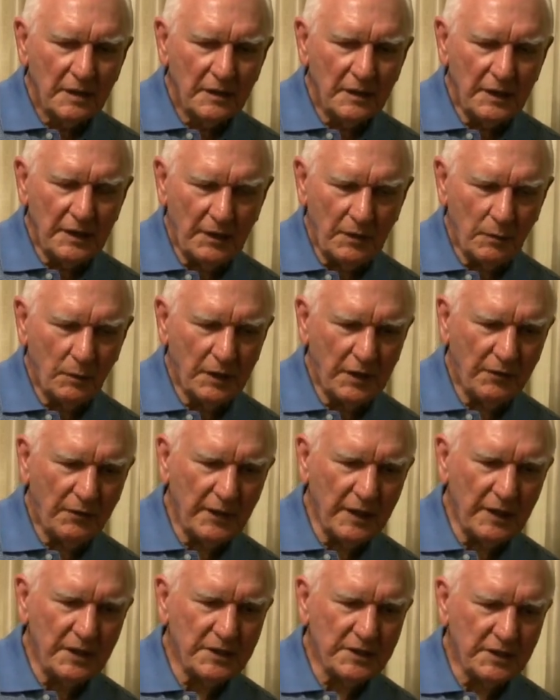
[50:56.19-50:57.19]
he, when he
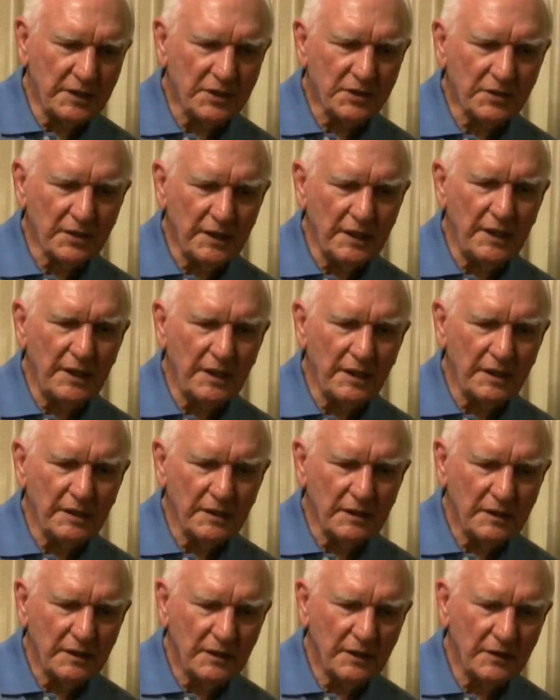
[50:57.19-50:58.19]
finished his
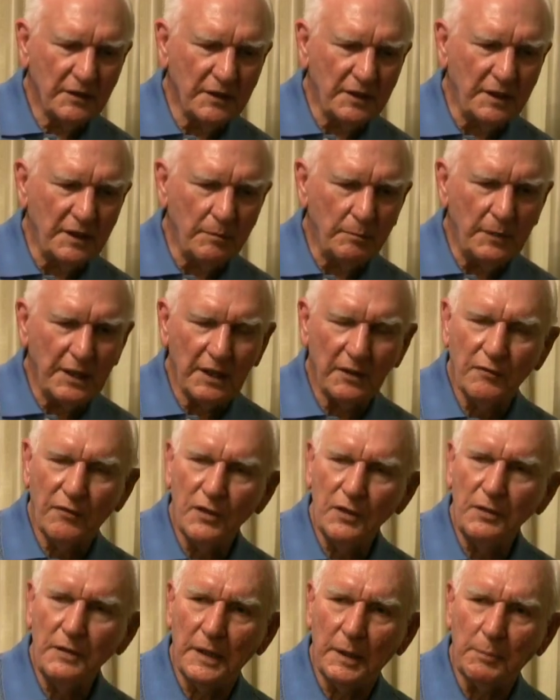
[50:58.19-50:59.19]
training, the big
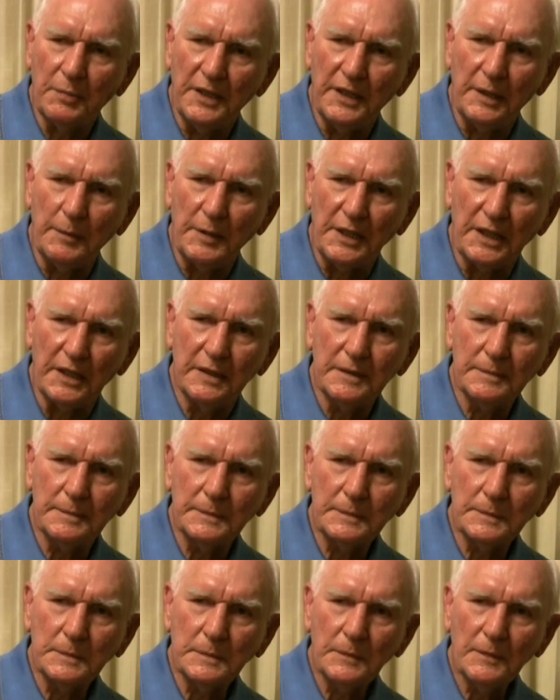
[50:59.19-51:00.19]
flu epidemic
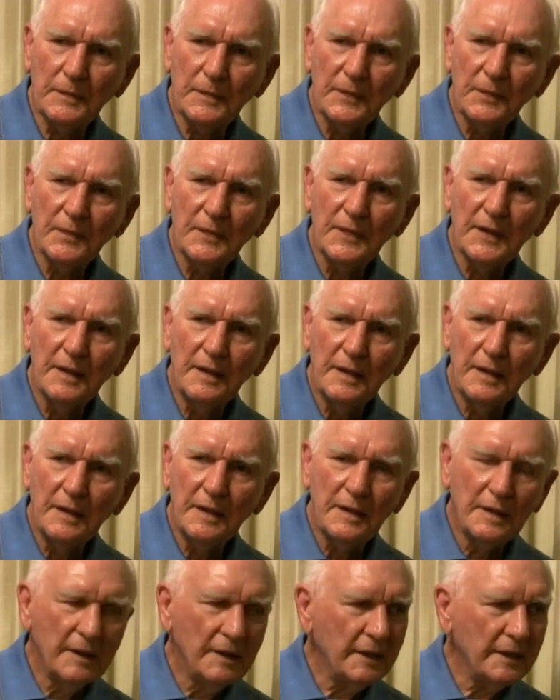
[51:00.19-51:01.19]
mm.
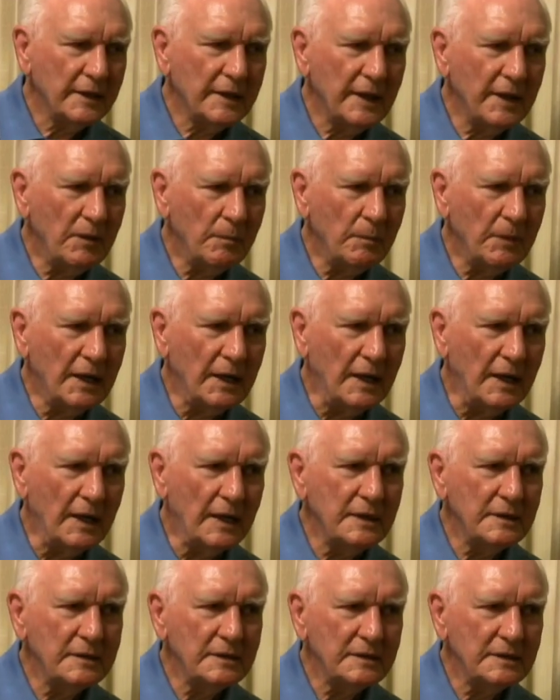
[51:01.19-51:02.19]
came by,
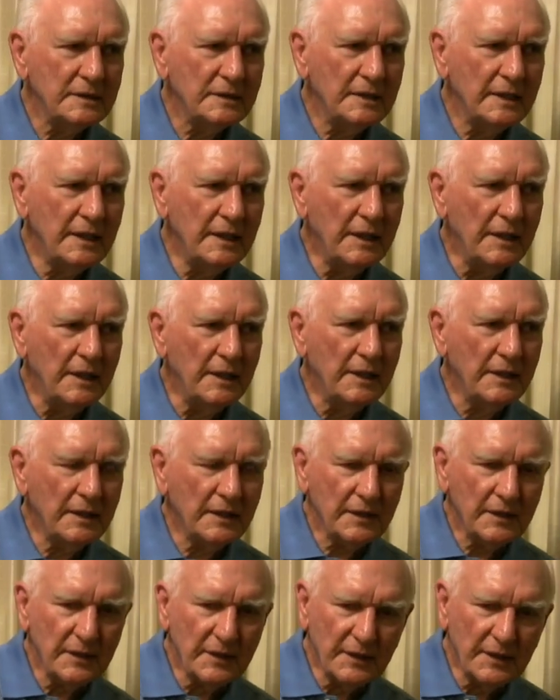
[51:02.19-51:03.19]
and
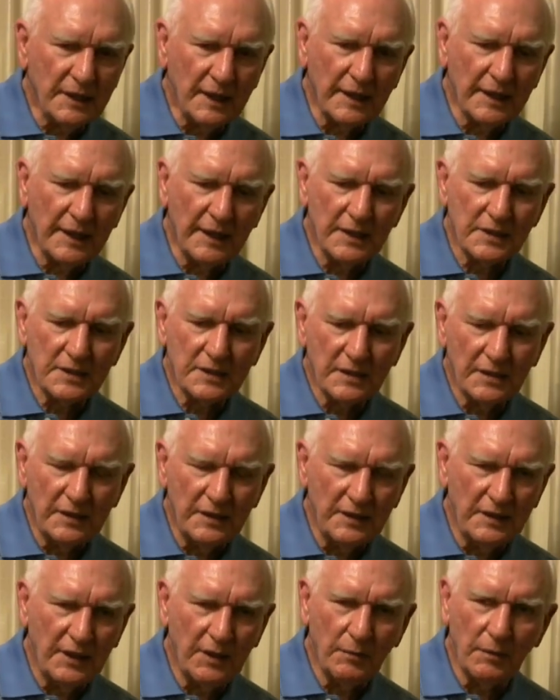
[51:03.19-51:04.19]
I guess
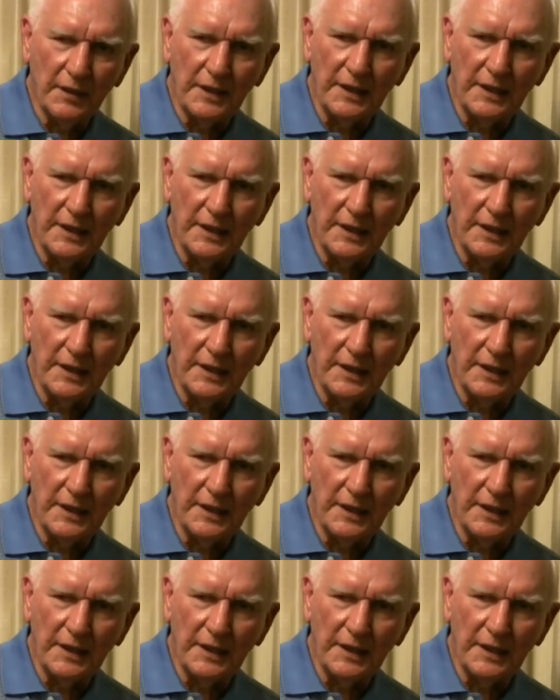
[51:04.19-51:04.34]
they were